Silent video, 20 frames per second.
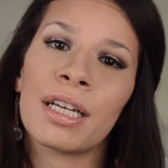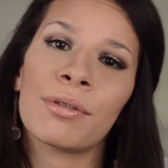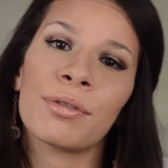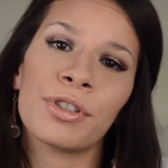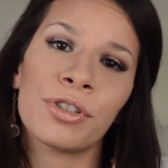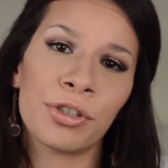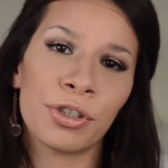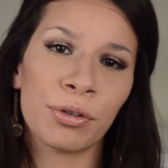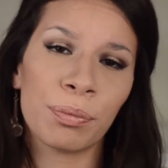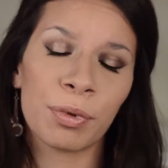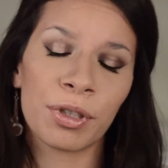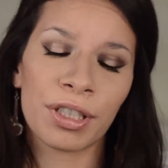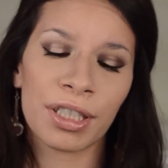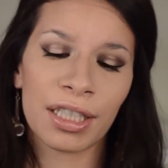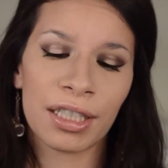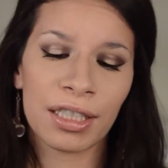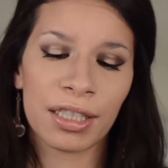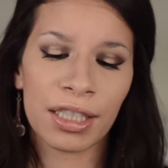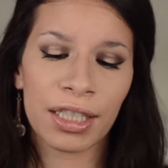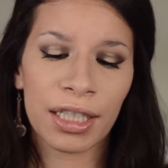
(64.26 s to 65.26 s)
out super
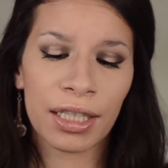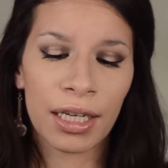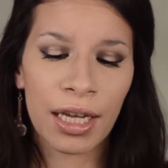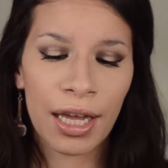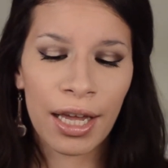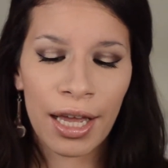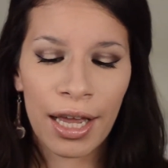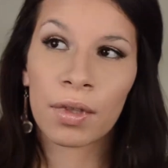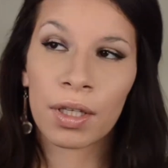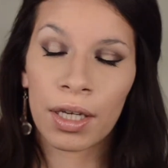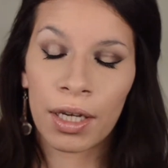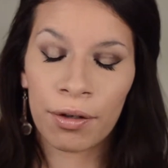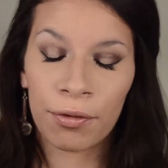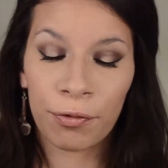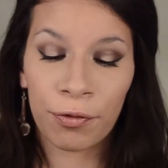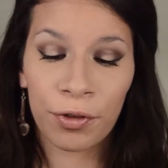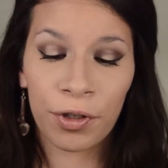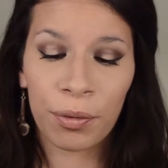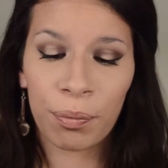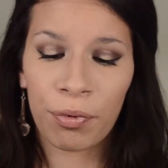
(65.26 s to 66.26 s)
easy. And
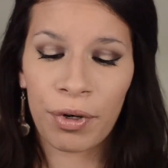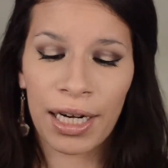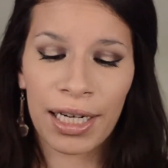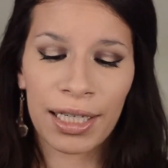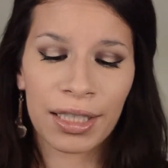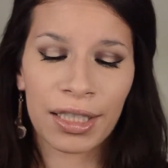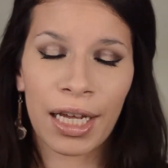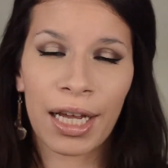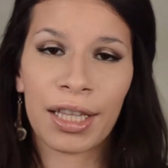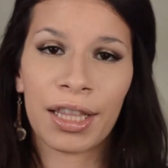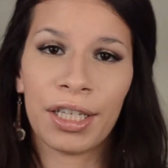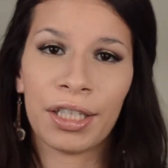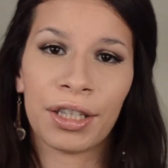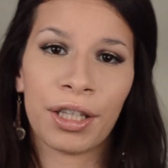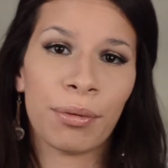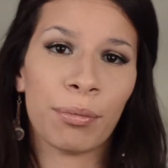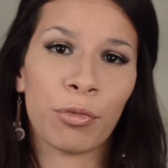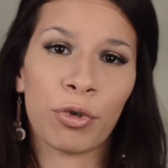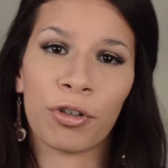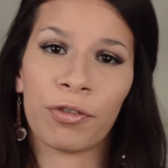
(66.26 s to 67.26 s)
for the price, I think
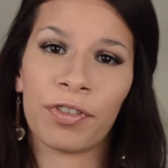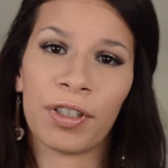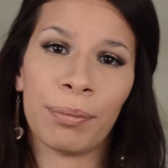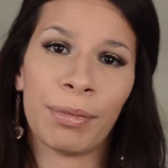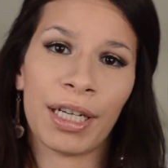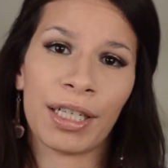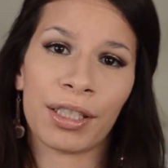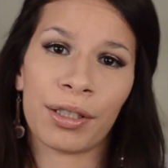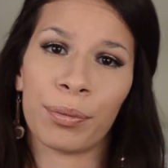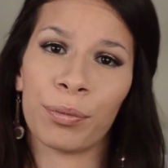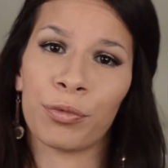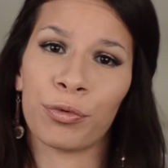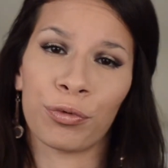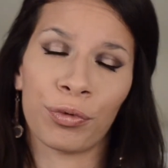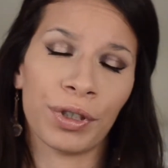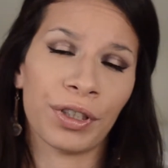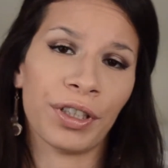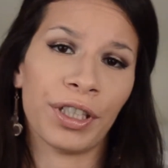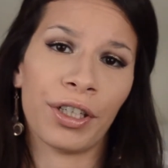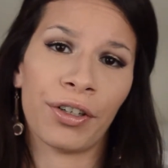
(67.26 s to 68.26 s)
that Morphe makes some
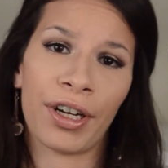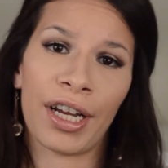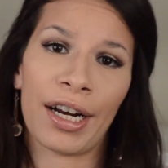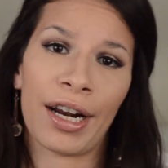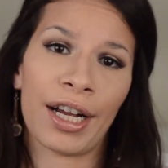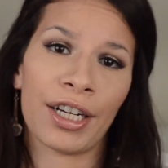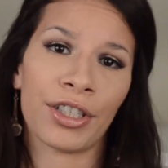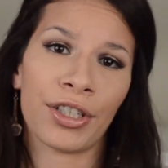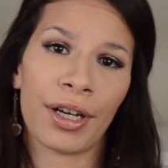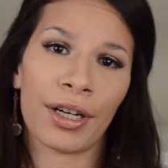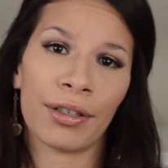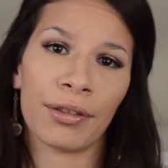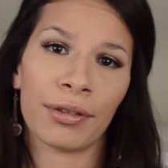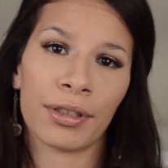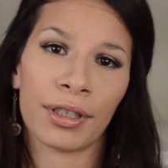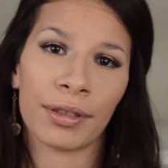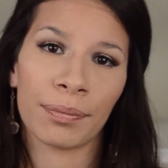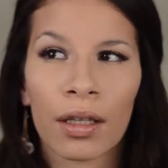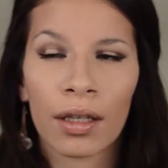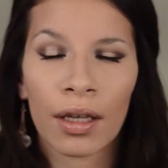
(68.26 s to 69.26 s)
really great
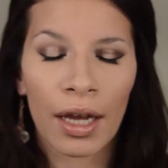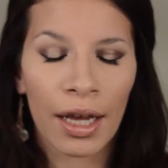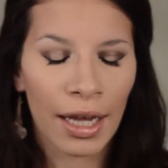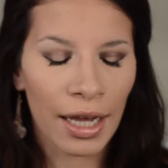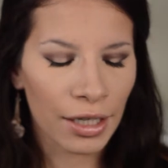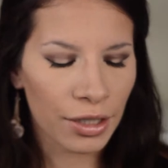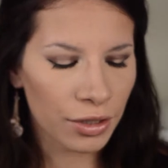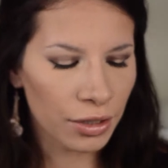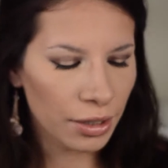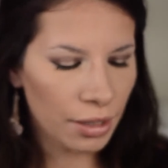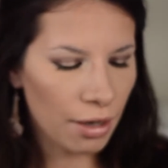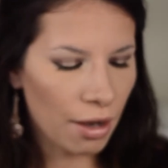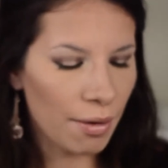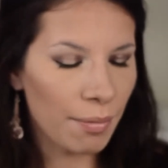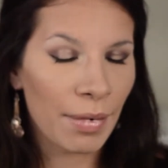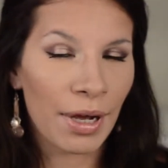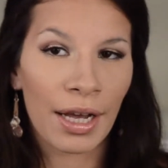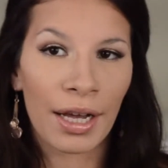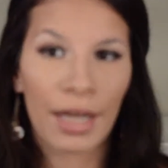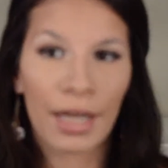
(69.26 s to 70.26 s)
eyeshadows. I actually got
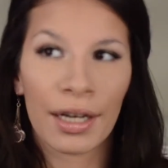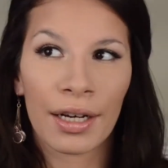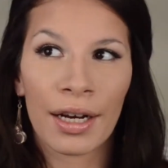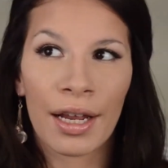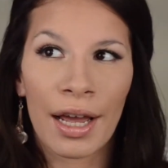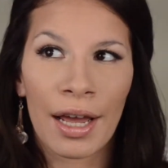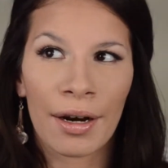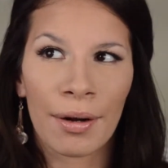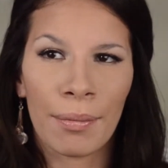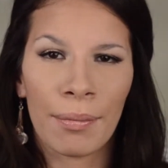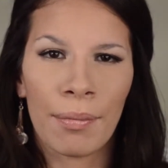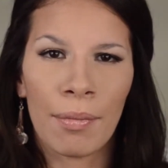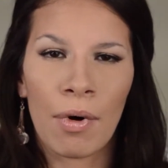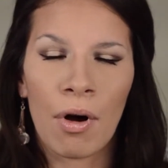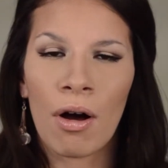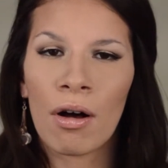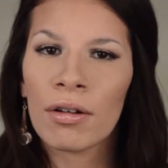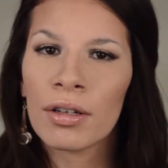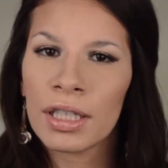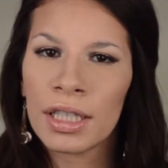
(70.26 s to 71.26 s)
mine at a
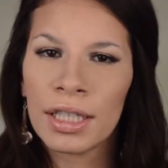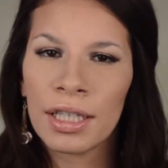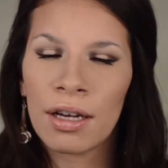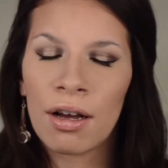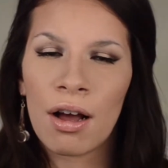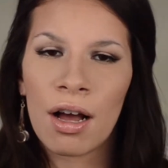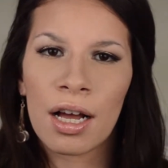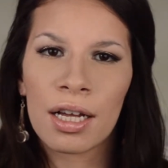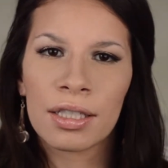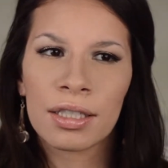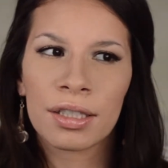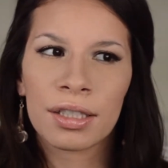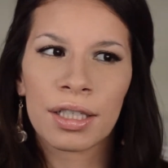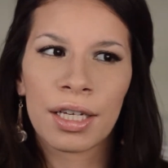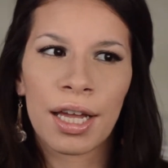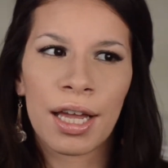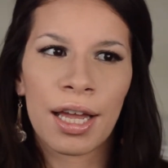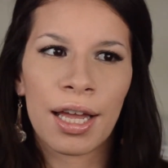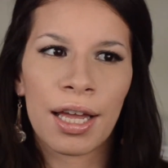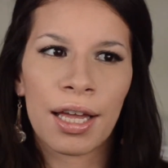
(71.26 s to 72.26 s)
mall kiosk
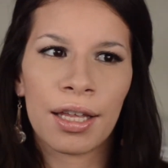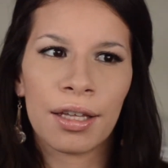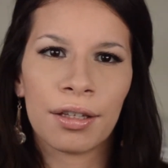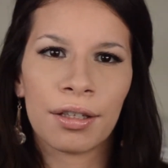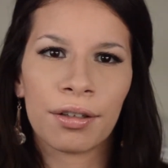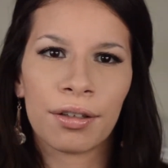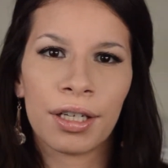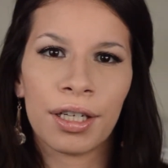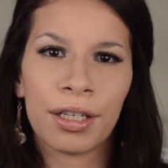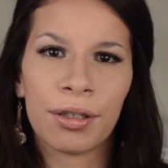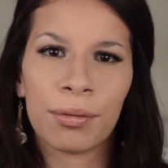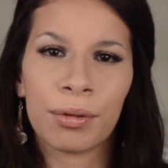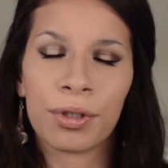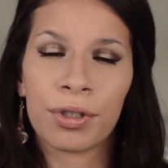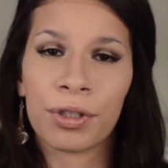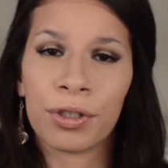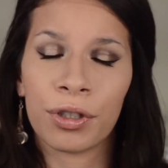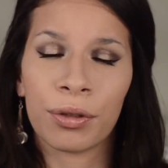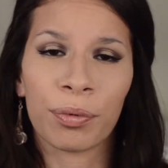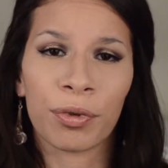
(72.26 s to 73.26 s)
and the lady was
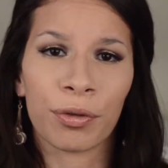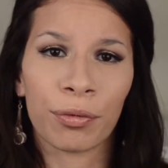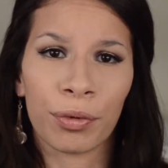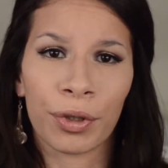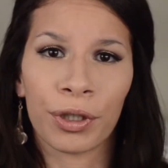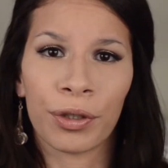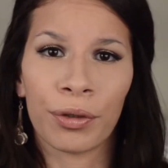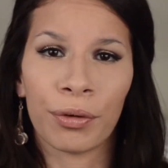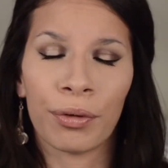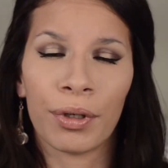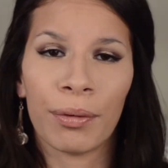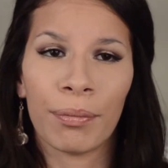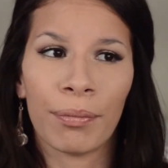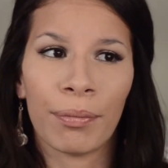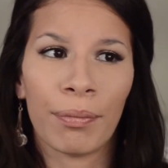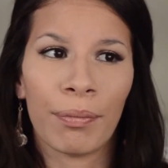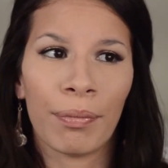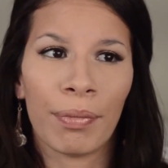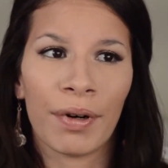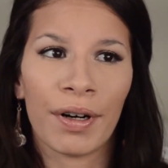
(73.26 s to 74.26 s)
super rude,
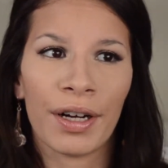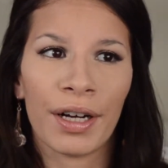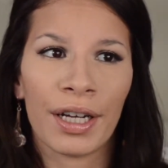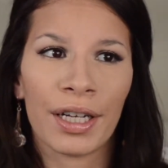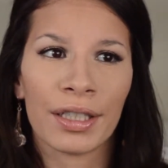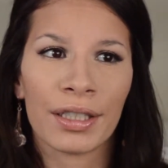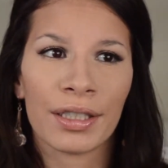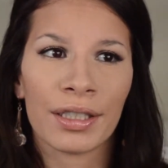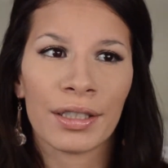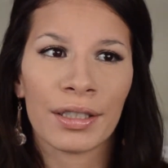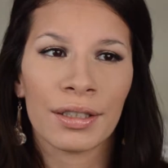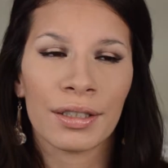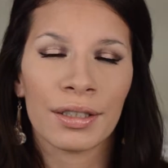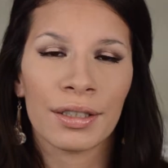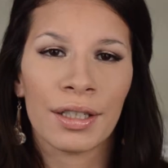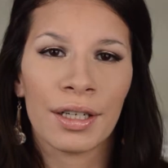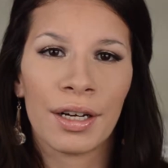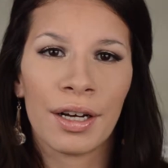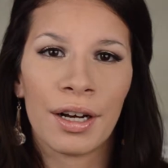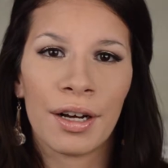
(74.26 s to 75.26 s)
but
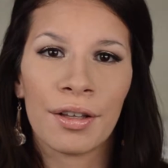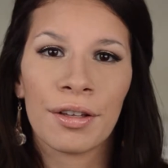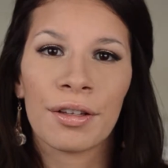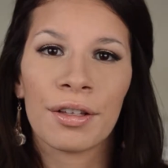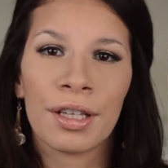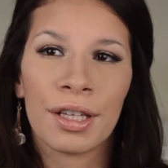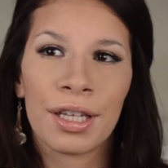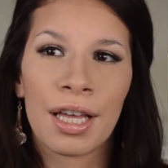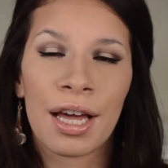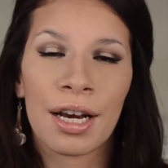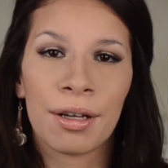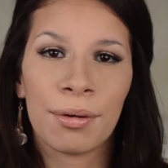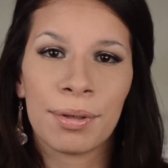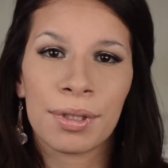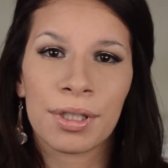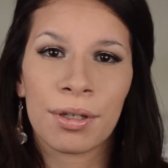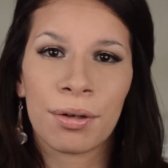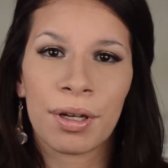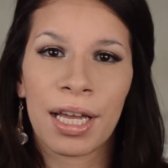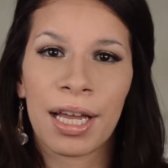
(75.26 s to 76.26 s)
other than that, it
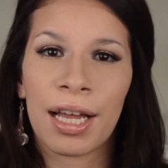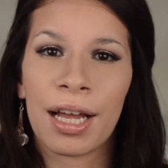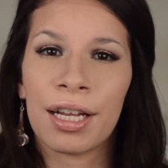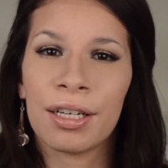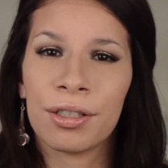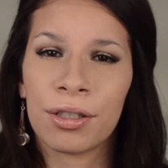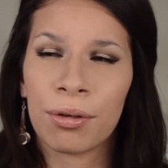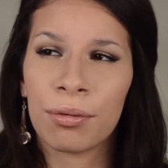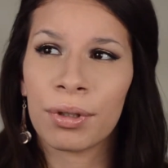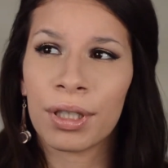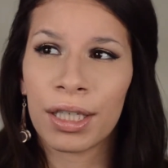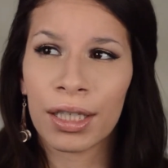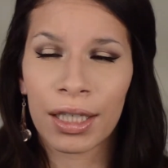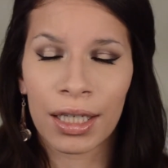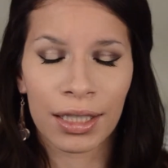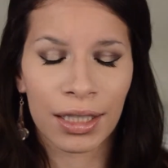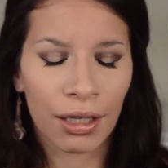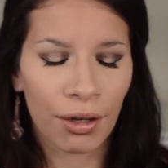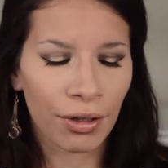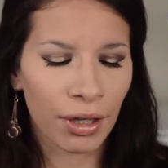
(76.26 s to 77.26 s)
was okay. I don't think they
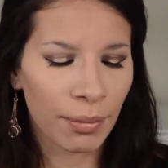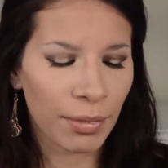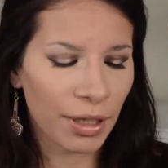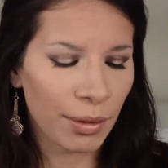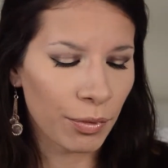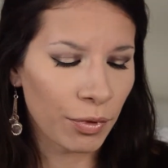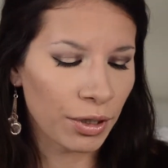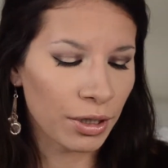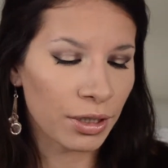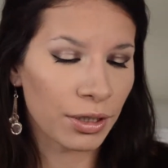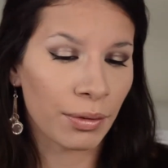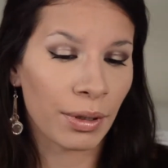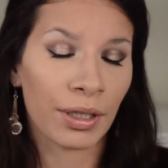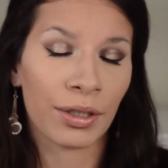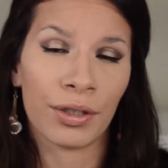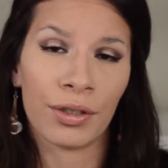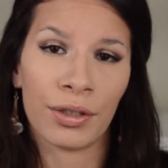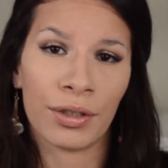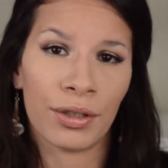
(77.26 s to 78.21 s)
sell them anymore, so I